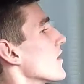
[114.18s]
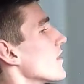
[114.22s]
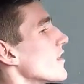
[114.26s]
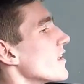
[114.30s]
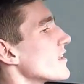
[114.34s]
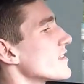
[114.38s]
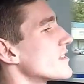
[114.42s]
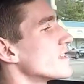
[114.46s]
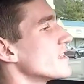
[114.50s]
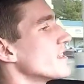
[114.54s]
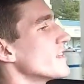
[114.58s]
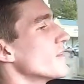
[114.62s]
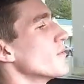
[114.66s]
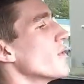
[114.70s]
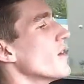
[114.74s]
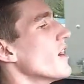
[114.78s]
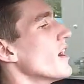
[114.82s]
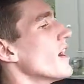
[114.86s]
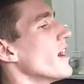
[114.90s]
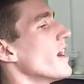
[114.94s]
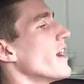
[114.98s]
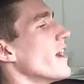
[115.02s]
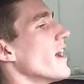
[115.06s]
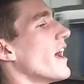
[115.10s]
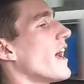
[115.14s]
let's see.
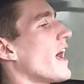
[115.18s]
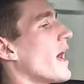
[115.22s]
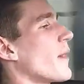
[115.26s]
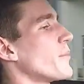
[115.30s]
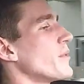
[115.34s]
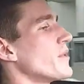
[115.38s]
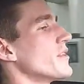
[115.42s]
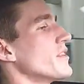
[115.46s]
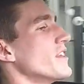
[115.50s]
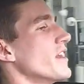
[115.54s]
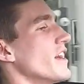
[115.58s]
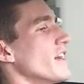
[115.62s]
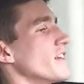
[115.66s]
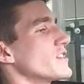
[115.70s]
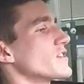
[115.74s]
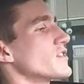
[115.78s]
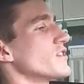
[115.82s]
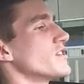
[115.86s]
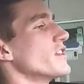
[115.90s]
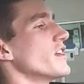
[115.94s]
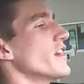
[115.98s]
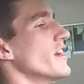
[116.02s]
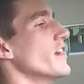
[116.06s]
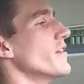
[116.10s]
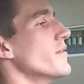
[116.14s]
What happened
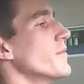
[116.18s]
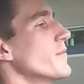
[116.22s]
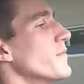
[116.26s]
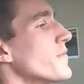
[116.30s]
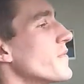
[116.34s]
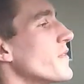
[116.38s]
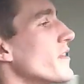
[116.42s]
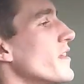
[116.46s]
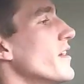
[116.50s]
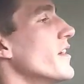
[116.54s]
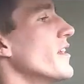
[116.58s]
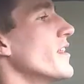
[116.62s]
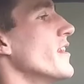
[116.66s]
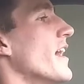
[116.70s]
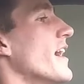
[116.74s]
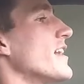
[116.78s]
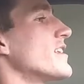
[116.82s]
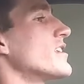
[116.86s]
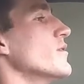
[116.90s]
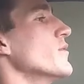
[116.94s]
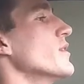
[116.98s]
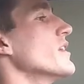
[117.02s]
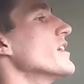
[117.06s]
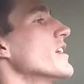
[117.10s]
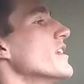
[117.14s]
yesterday?
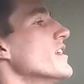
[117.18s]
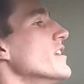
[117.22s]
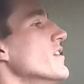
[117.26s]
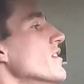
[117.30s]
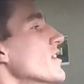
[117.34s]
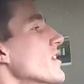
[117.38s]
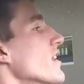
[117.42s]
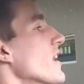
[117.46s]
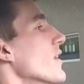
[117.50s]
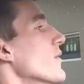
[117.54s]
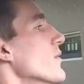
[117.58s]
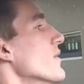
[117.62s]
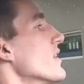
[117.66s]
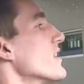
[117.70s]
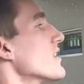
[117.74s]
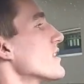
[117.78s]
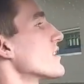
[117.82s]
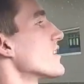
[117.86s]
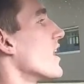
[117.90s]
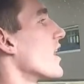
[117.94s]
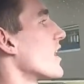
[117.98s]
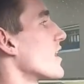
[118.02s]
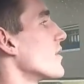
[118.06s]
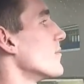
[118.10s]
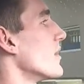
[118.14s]
That's what we can do today. We can
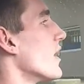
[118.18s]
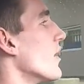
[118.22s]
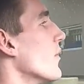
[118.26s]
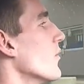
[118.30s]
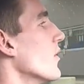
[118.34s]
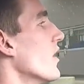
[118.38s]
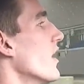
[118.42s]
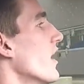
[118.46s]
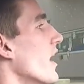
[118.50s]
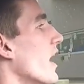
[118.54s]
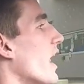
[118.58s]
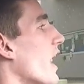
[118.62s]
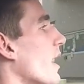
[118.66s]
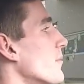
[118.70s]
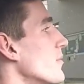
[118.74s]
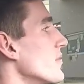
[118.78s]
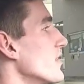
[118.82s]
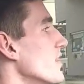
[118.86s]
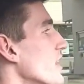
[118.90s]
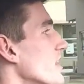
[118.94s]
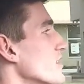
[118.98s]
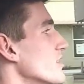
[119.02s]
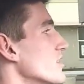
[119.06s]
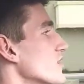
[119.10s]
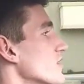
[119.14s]
talk about what
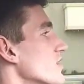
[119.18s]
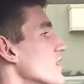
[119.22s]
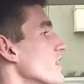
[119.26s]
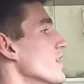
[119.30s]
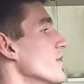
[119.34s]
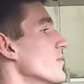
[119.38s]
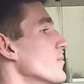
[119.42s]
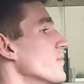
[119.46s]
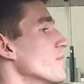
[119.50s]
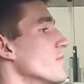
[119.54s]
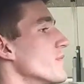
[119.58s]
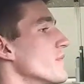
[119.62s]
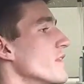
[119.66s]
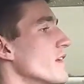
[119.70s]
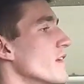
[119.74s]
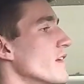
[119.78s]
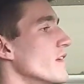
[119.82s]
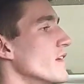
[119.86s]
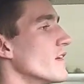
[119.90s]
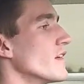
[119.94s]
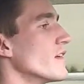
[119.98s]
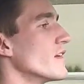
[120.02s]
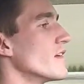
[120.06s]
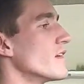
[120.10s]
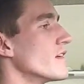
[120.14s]
happened yesterday.
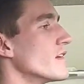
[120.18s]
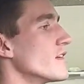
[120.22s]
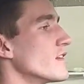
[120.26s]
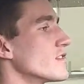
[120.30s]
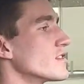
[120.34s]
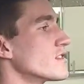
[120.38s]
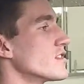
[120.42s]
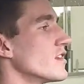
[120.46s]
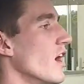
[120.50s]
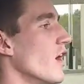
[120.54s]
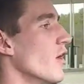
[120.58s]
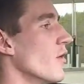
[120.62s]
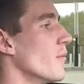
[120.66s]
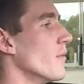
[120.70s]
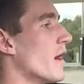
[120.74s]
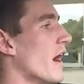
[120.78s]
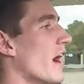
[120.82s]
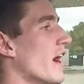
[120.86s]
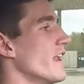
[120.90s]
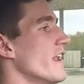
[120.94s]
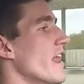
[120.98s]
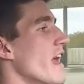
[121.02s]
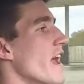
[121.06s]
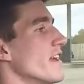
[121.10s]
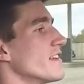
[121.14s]
So
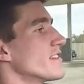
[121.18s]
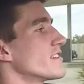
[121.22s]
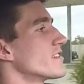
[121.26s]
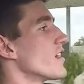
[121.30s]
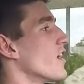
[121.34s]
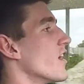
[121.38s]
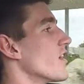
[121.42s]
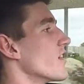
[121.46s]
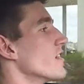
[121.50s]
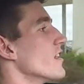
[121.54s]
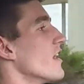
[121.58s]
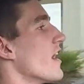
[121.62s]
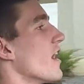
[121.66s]
my day started